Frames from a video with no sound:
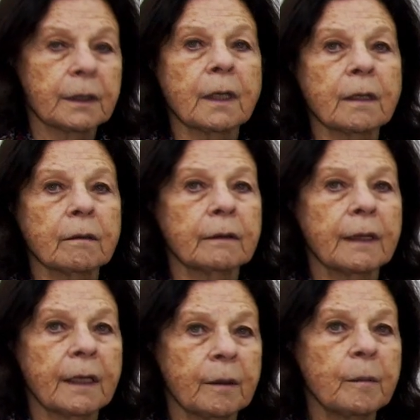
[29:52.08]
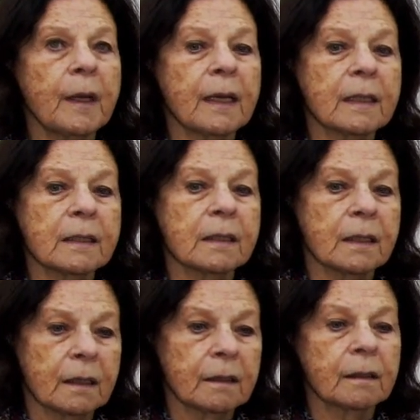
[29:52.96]
another name, as
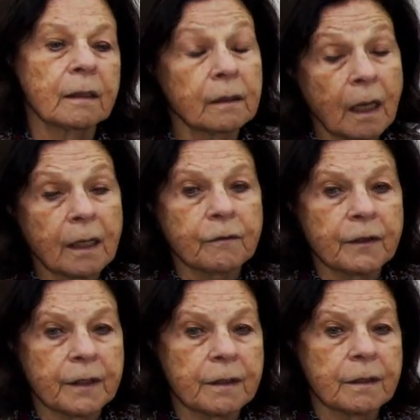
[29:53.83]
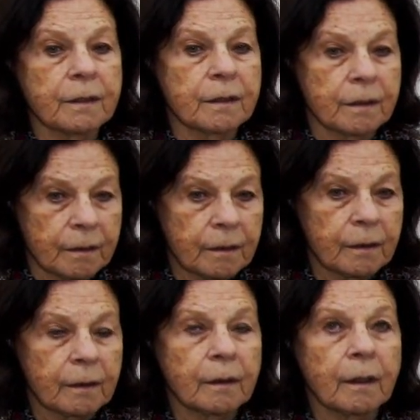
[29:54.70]
did a lot of his
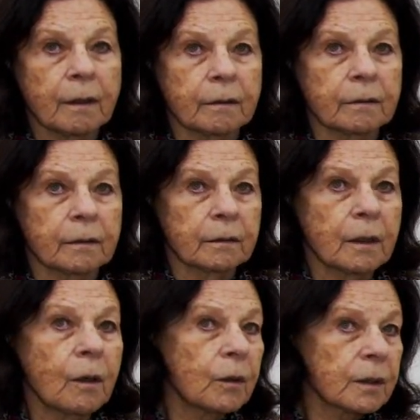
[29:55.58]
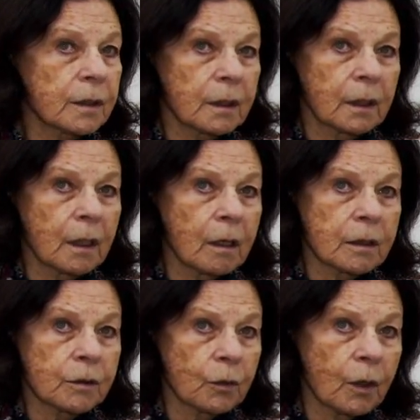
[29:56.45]
other cohorts in the
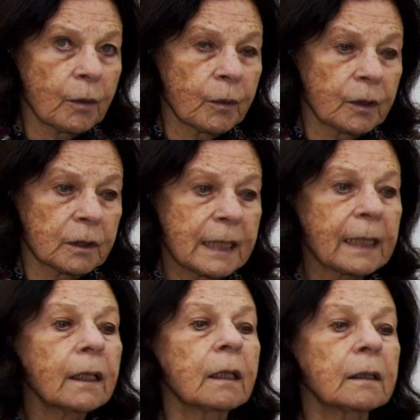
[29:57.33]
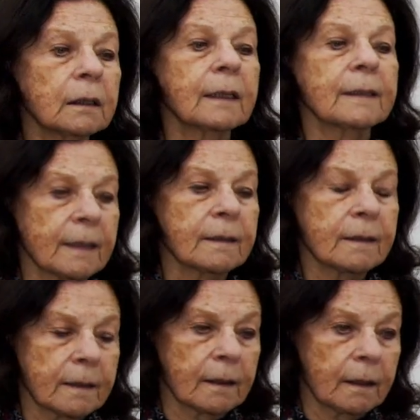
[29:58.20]
art world, taking on an
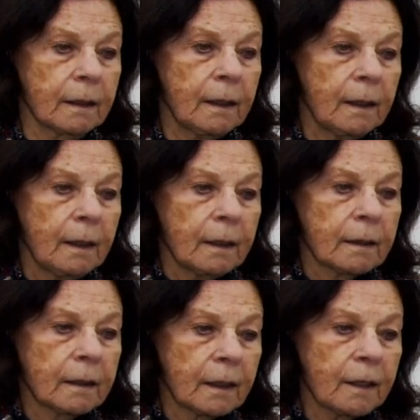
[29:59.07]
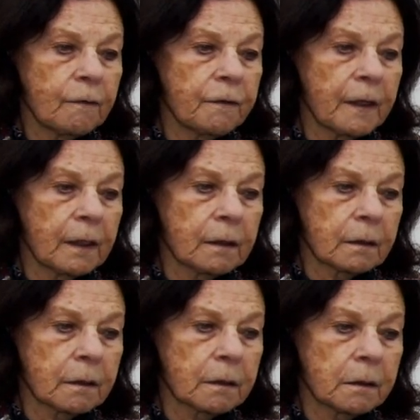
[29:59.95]
identity that they felt
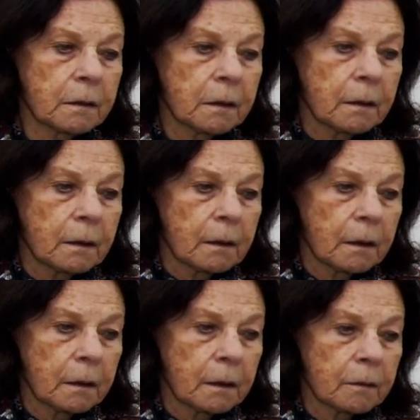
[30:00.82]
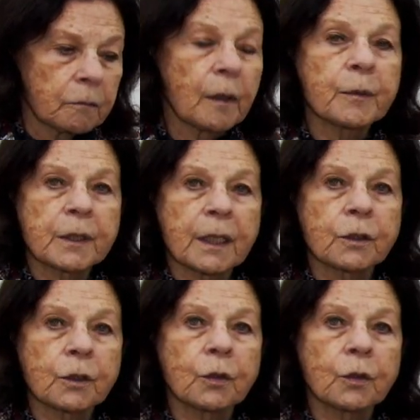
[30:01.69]
represented